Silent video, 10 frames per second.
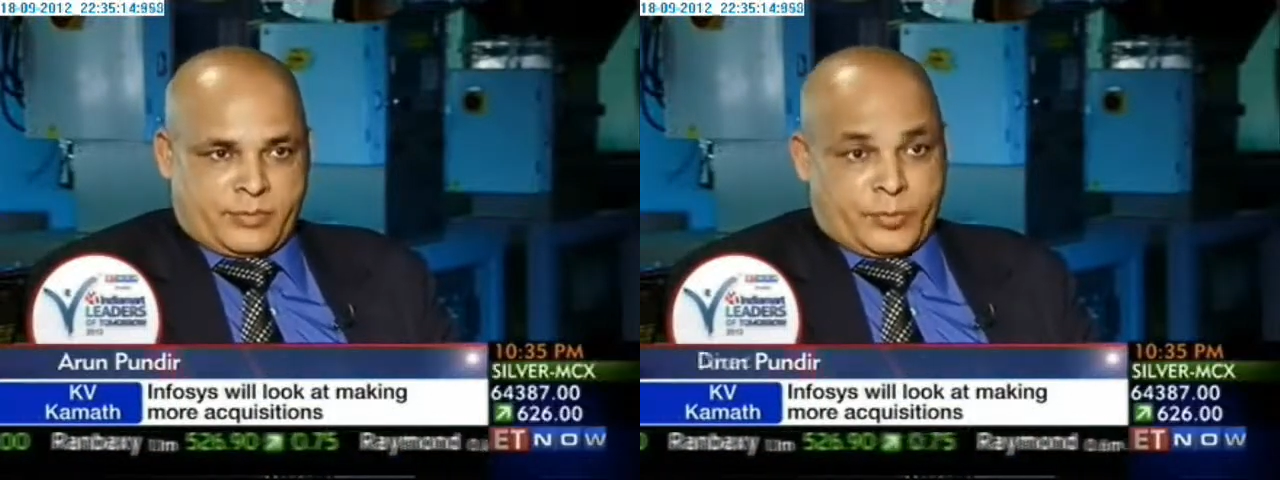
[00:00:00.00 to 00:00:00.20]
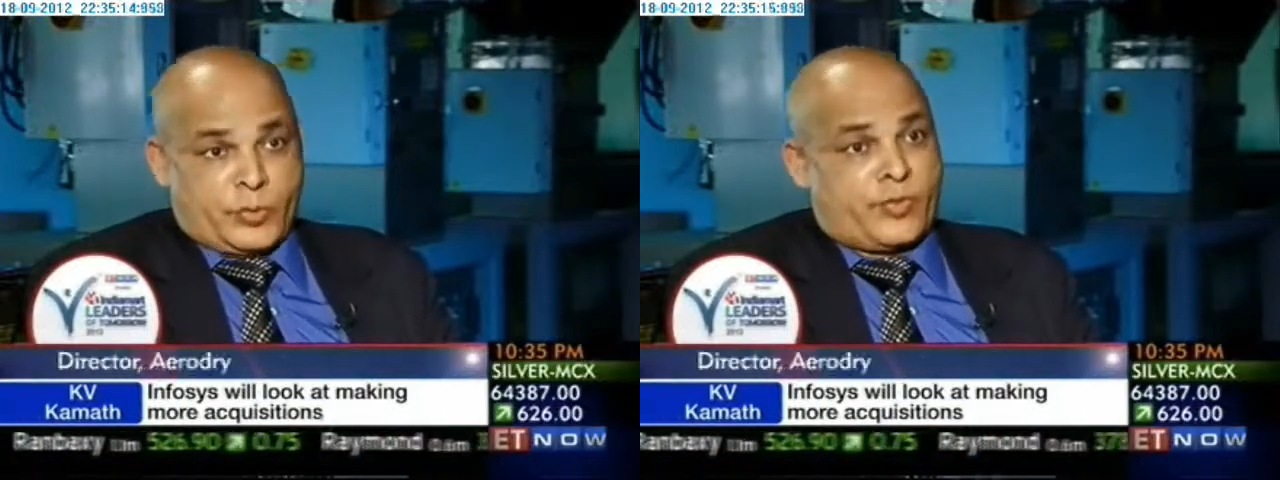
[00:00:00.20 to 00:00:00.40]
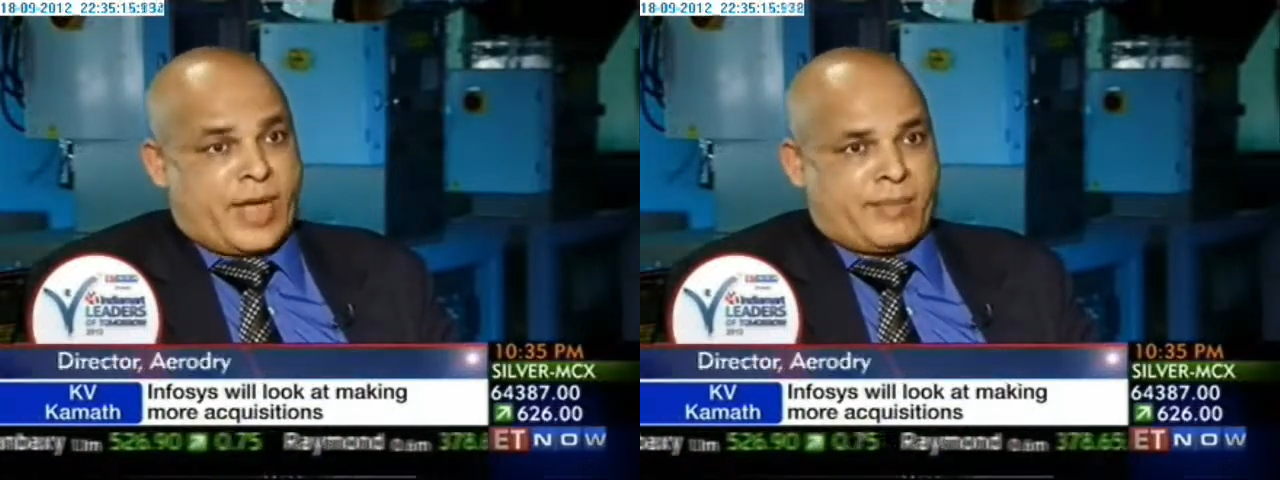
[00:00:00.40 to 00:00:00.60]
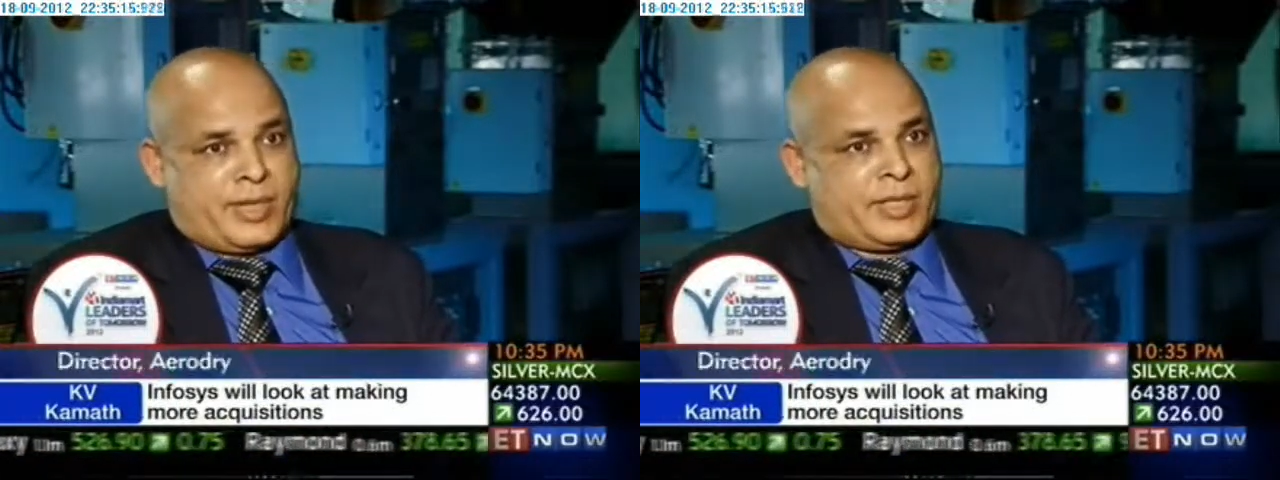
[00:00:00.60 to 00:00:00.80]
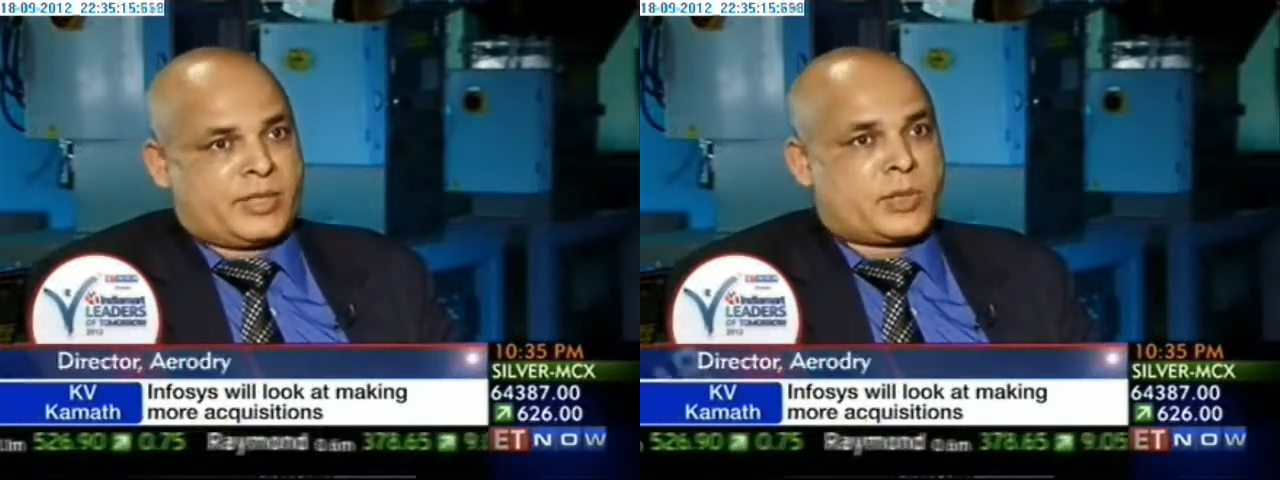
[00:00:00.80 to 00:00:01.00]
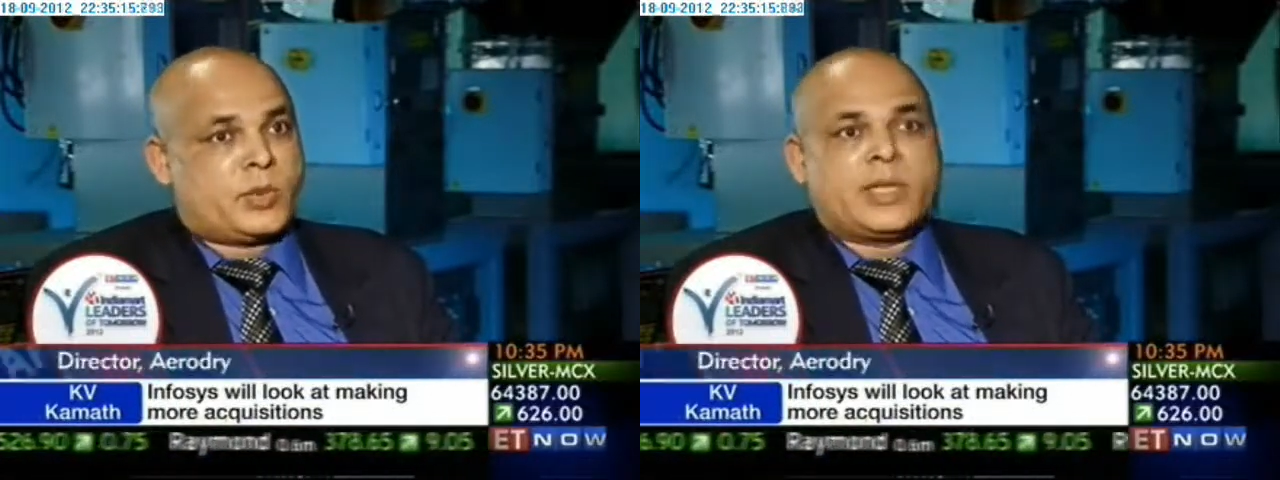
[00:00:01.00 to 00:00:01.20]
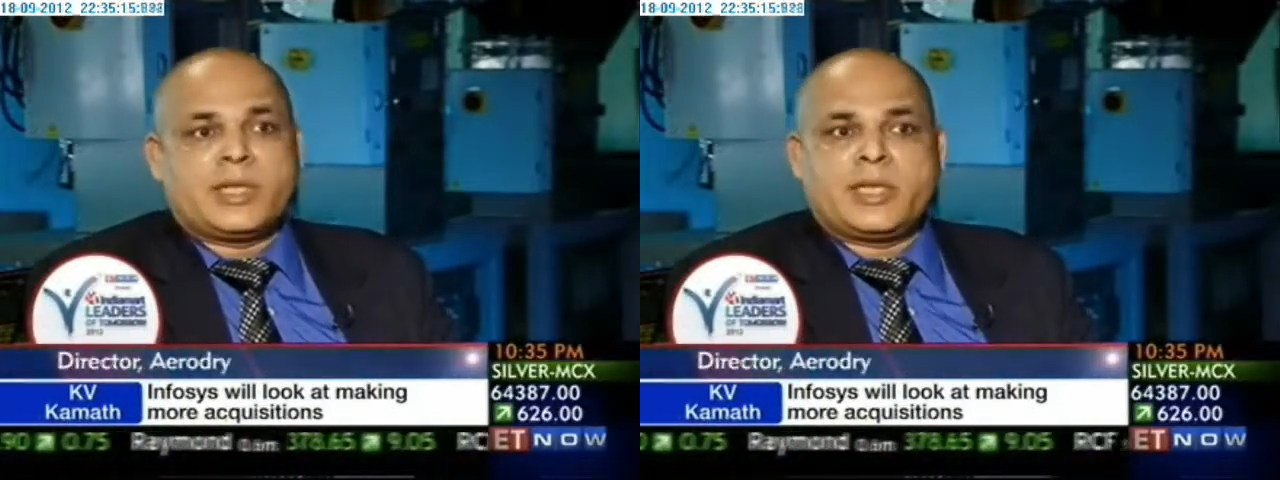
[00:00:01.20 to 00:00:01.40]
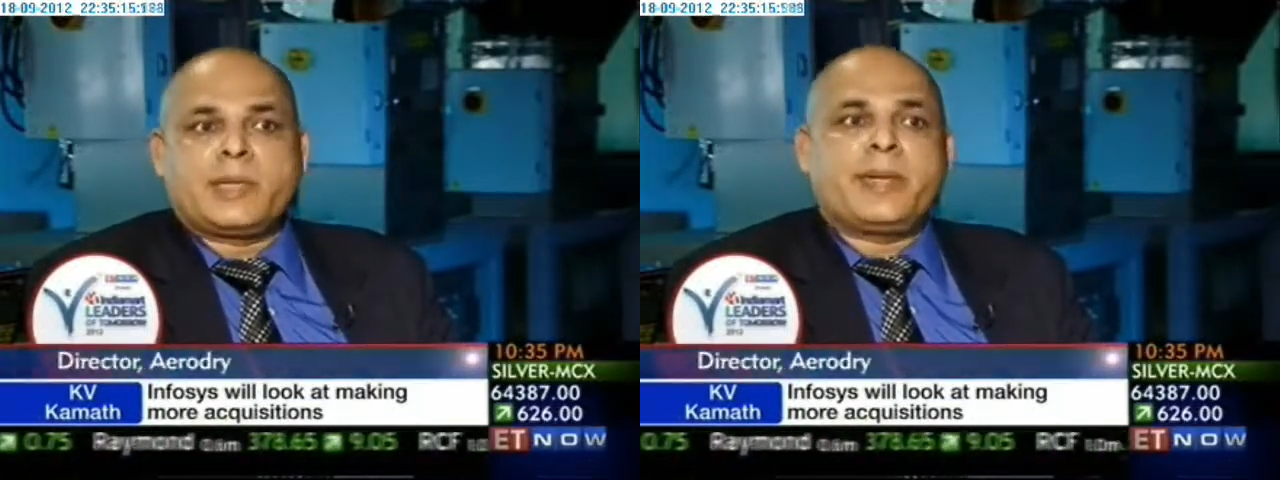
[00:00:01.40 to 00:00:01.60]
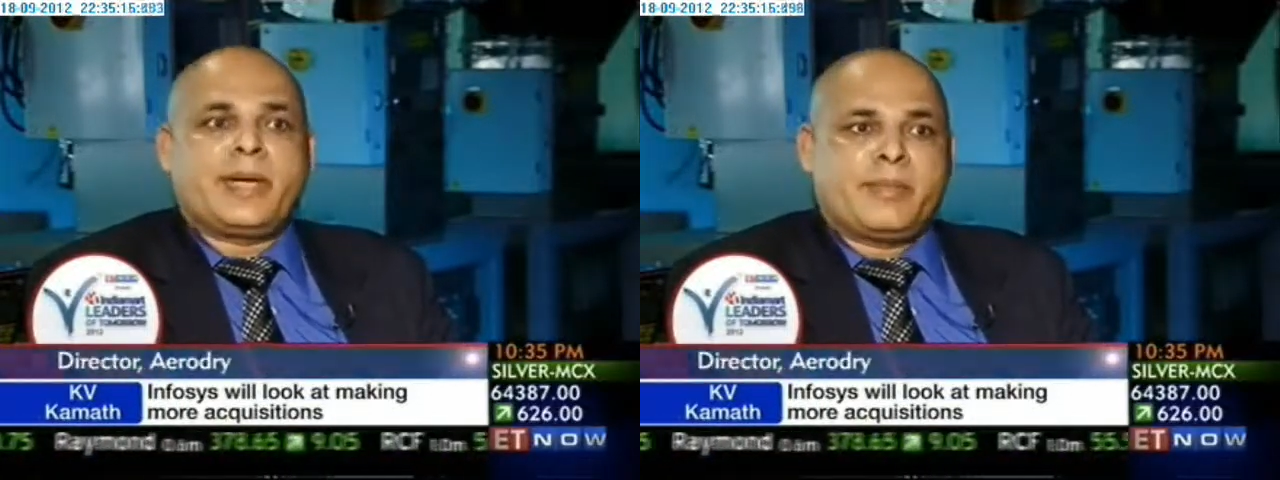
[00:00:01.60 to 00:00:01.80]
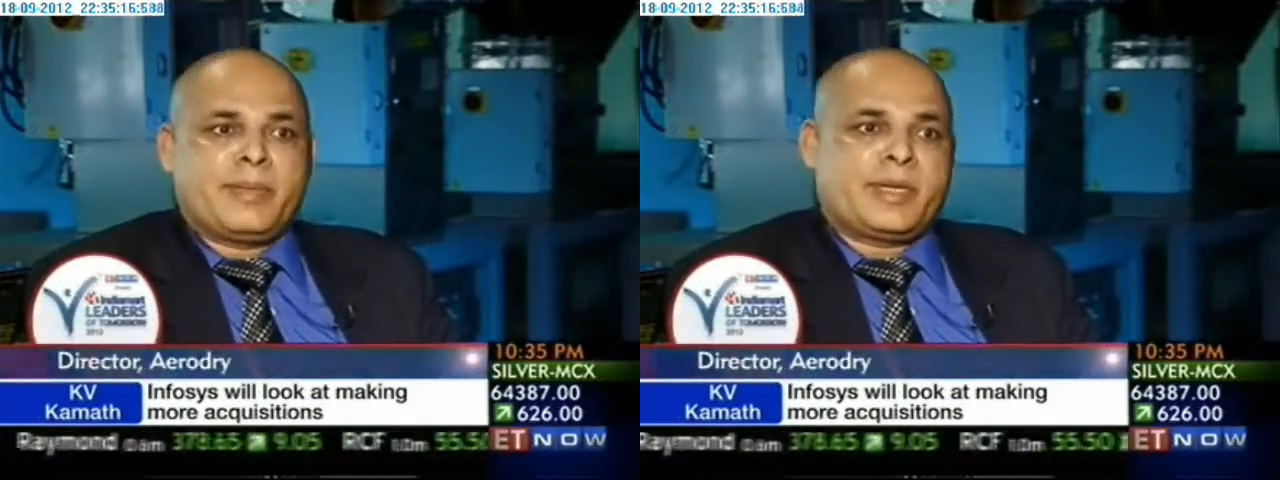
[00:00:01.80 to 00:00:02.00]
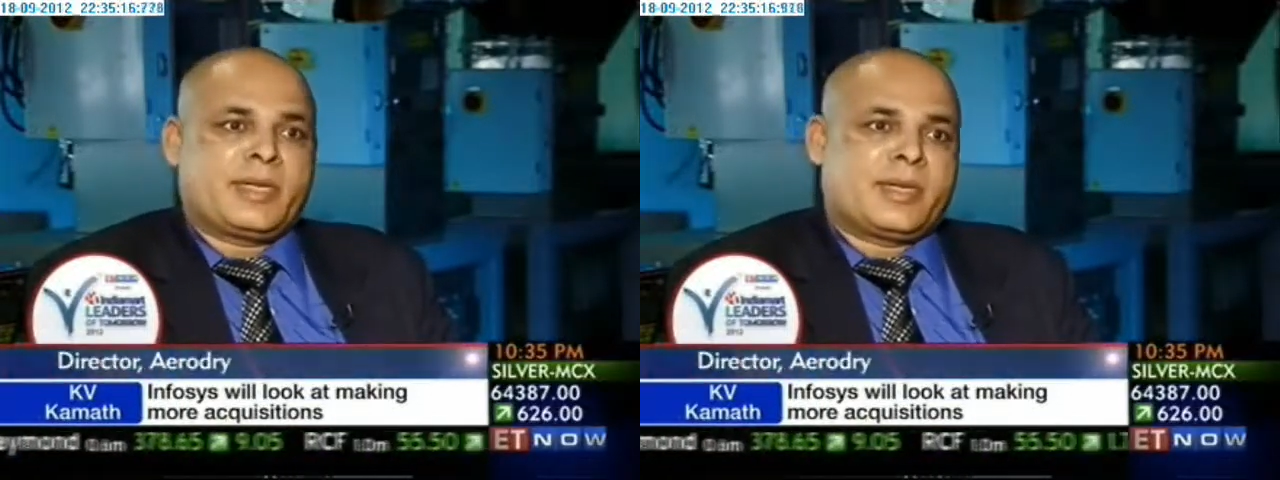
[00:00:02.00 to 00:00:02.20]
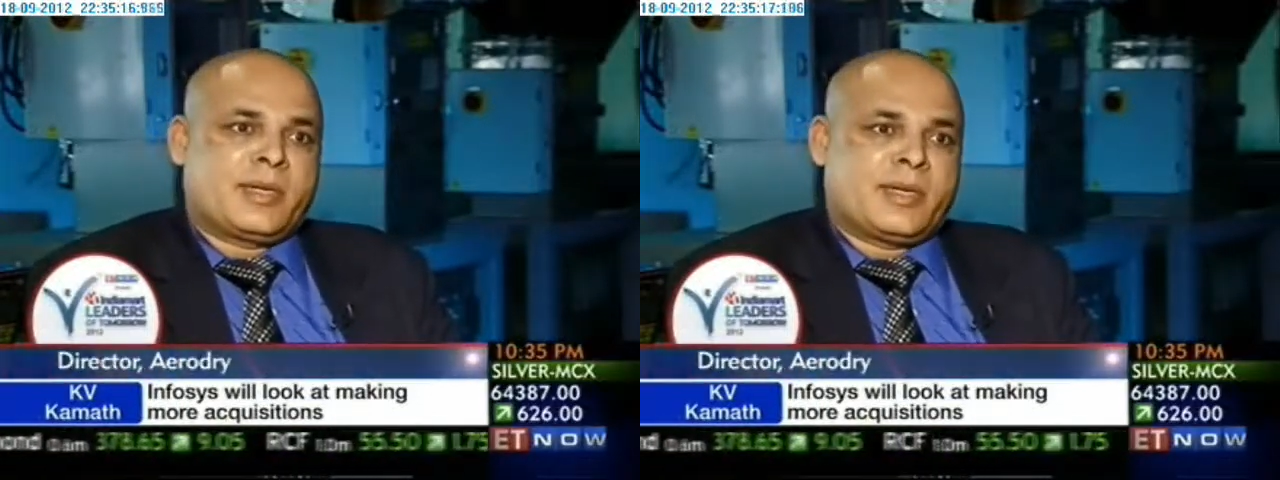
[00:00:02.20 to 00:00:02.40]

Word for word: few families to earn their bread and butter